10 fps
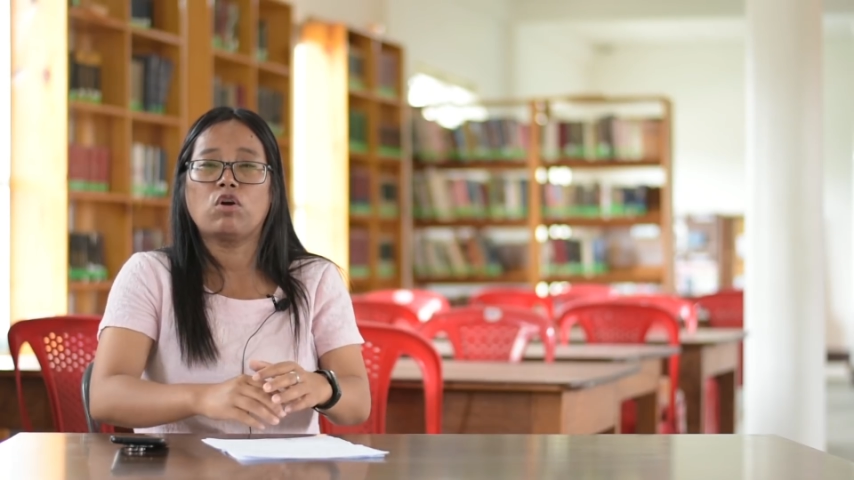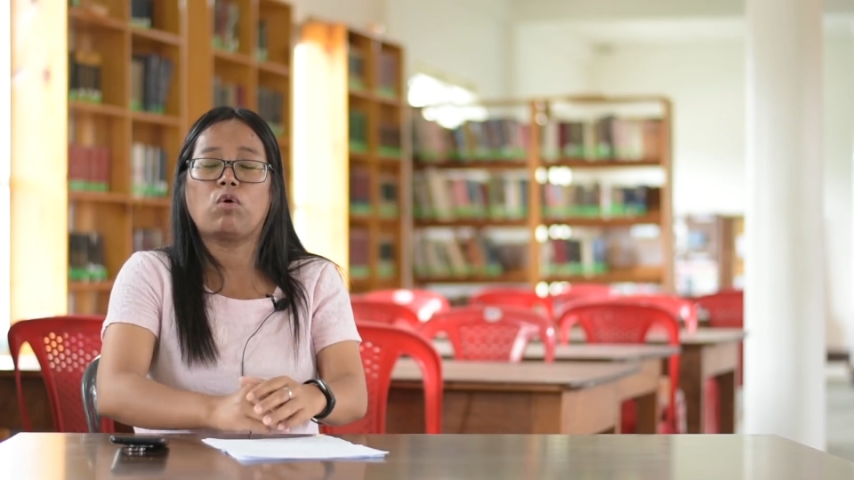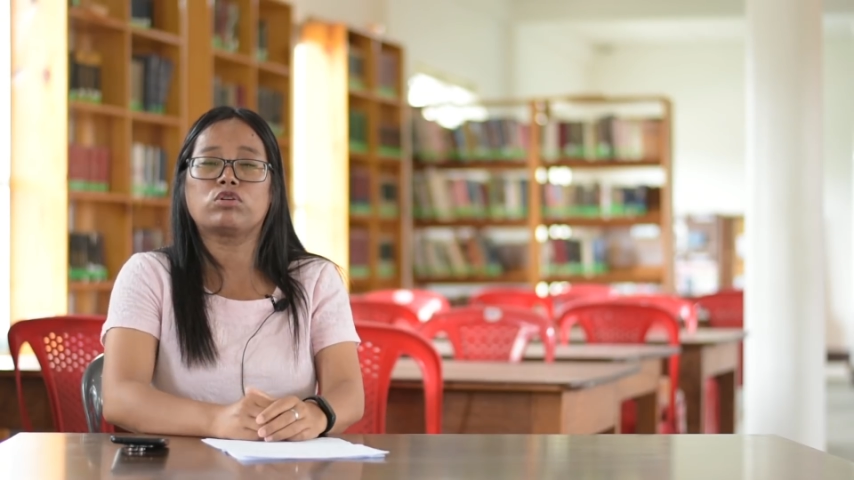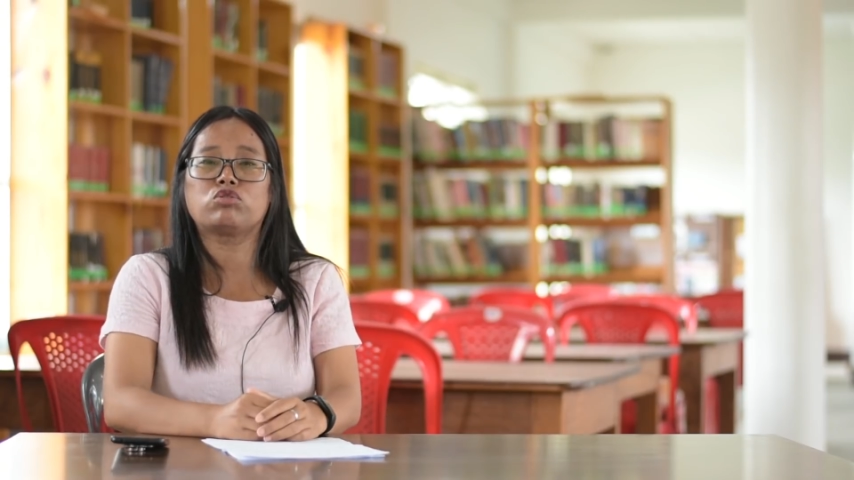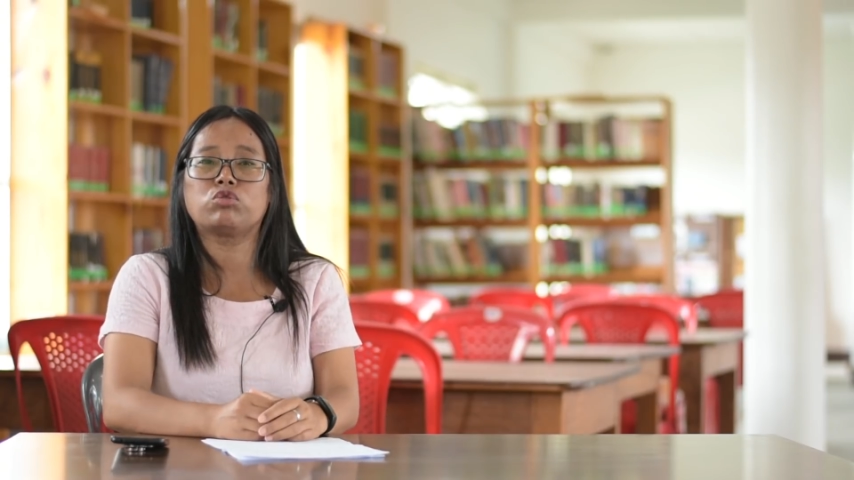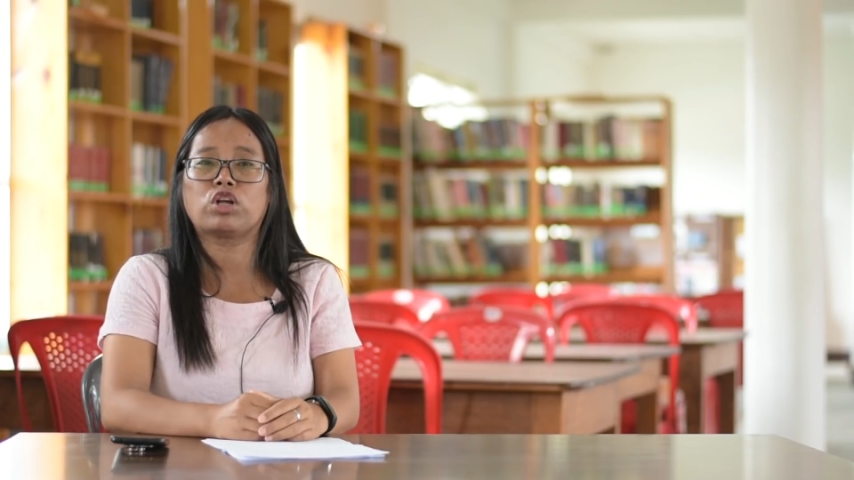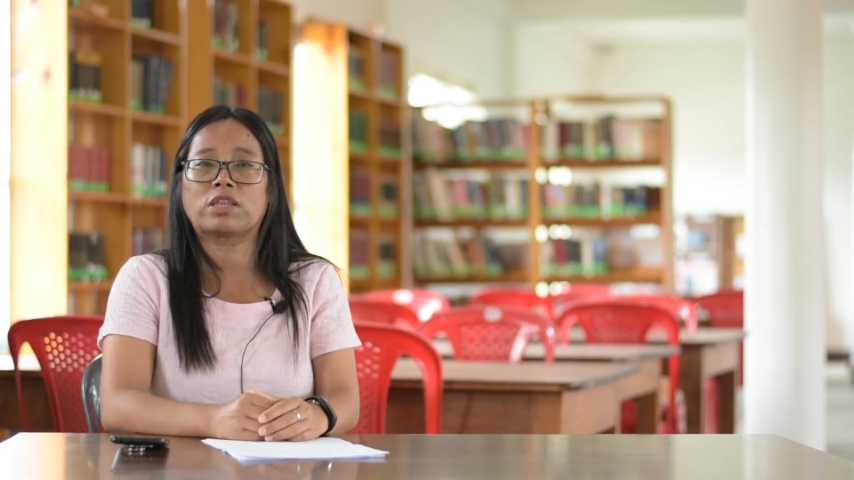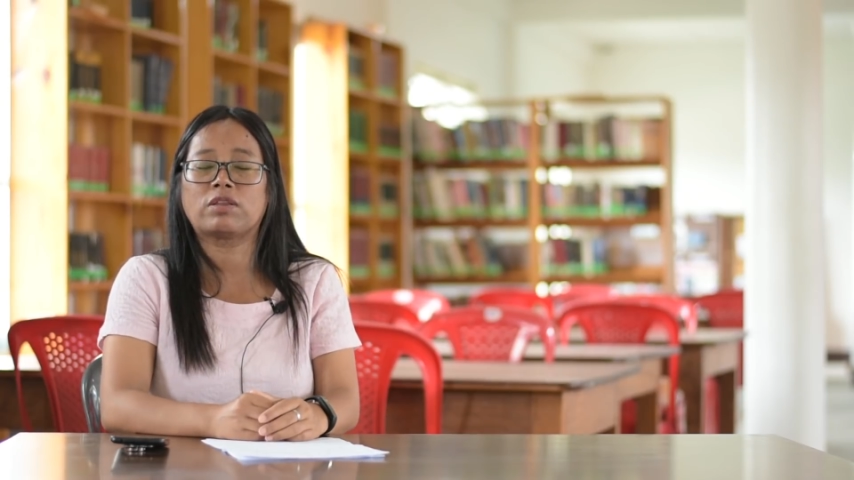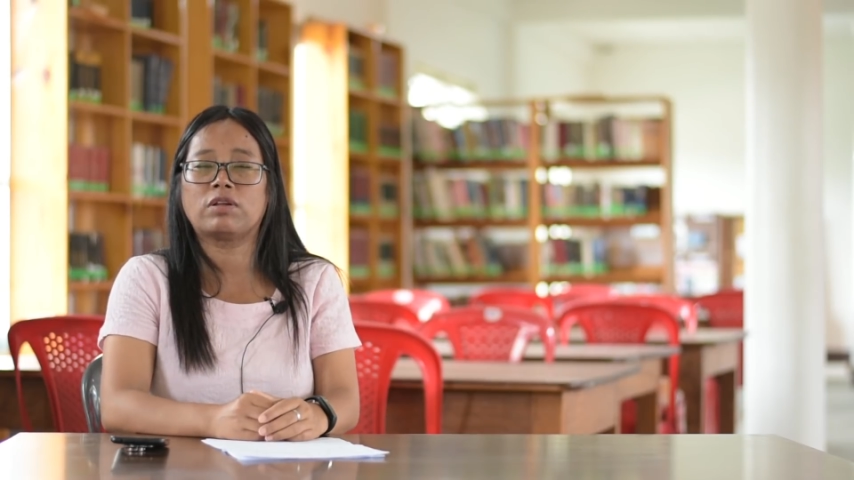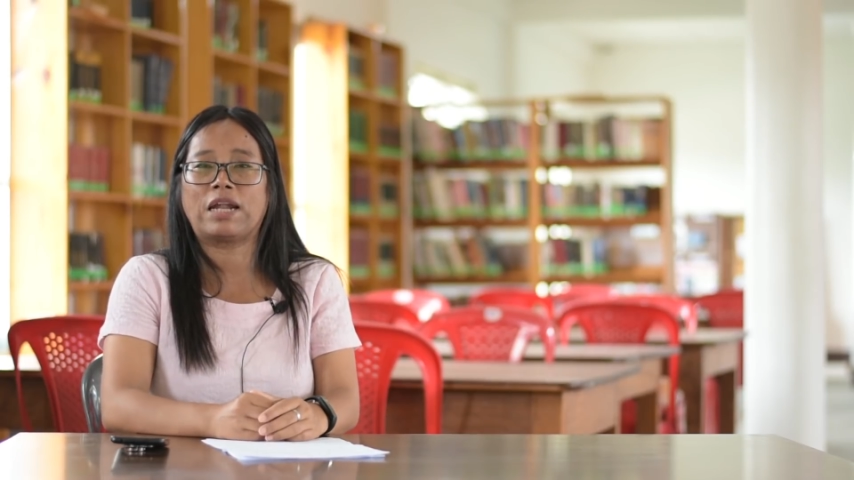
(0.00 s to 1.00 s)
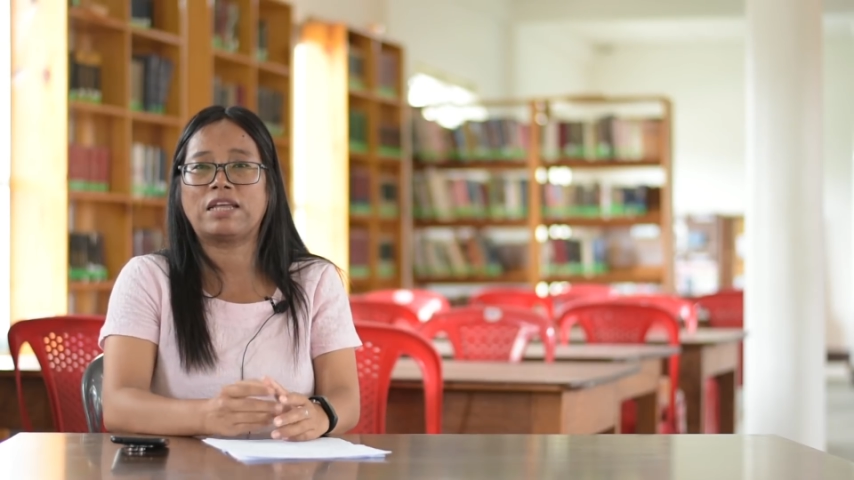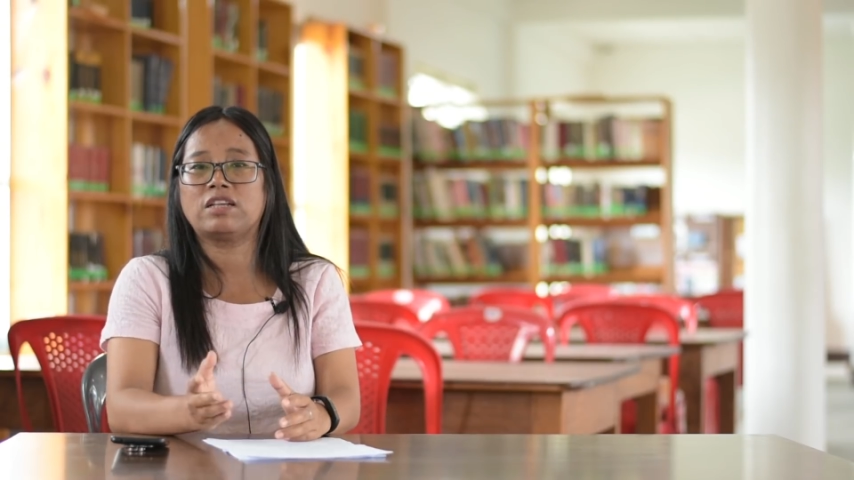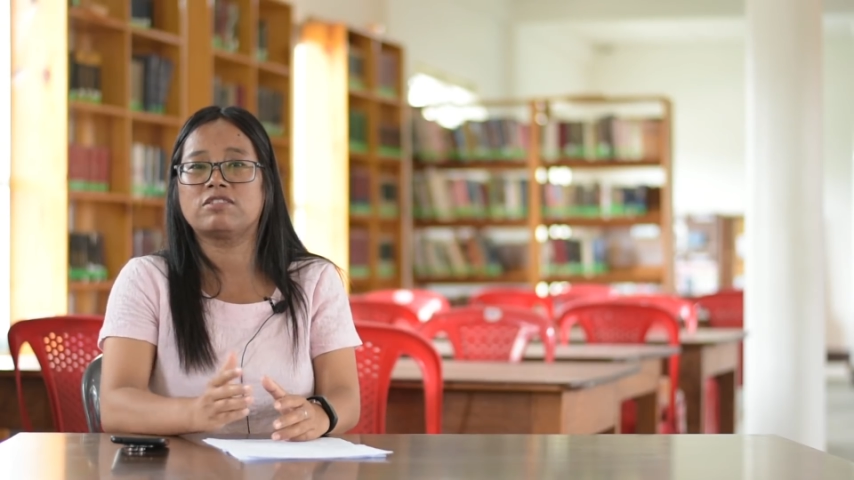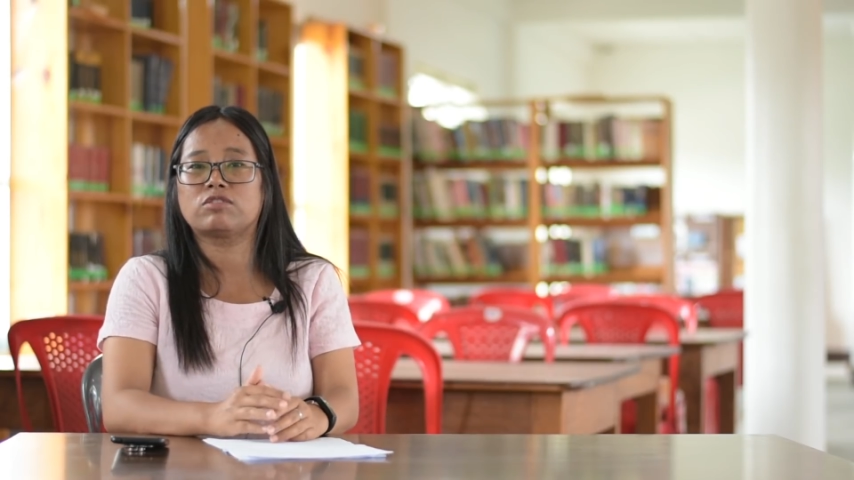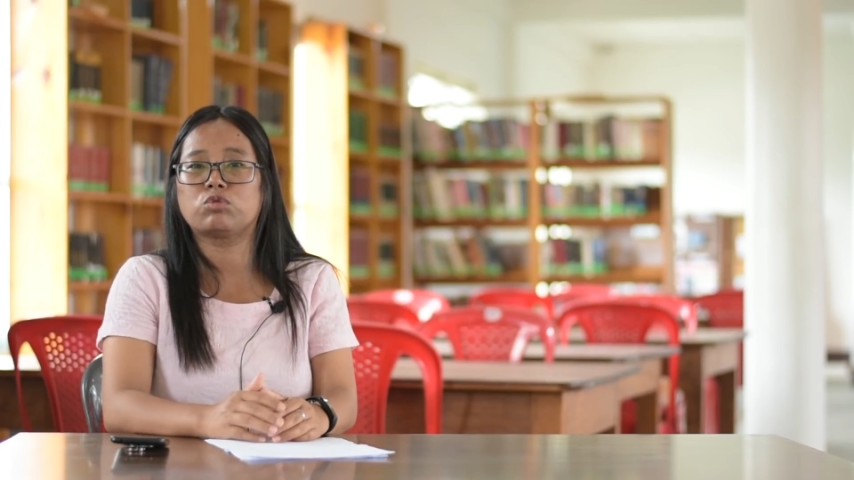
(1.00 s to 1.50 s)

or do not, ladies,